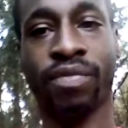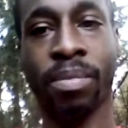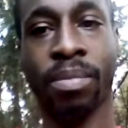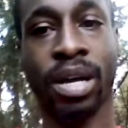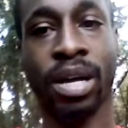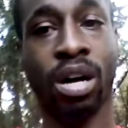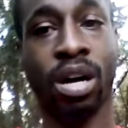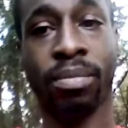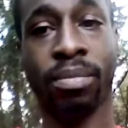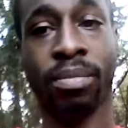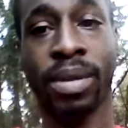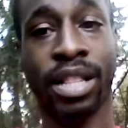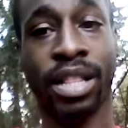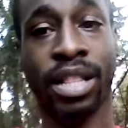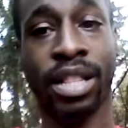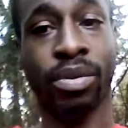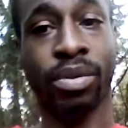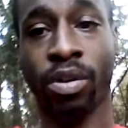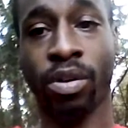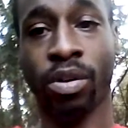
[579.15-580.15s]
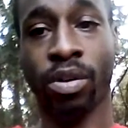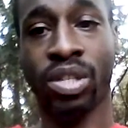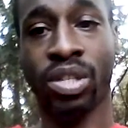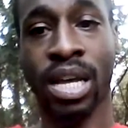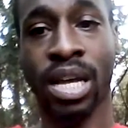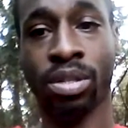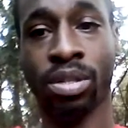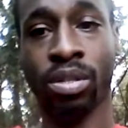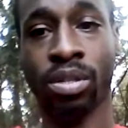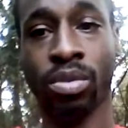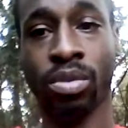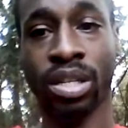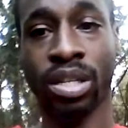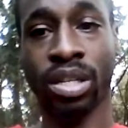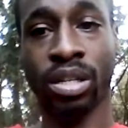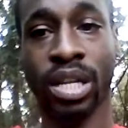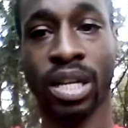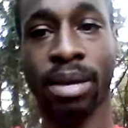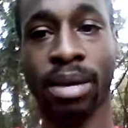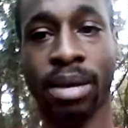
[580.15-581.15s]
I called him like 3 or 4 times too. I
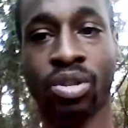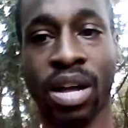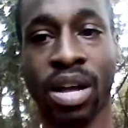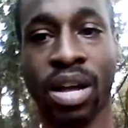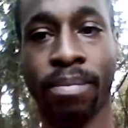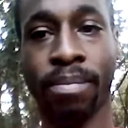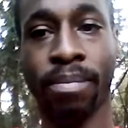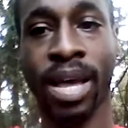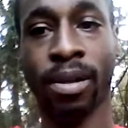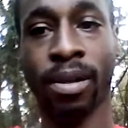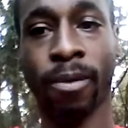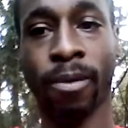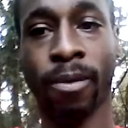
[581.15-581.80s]
kept trying back.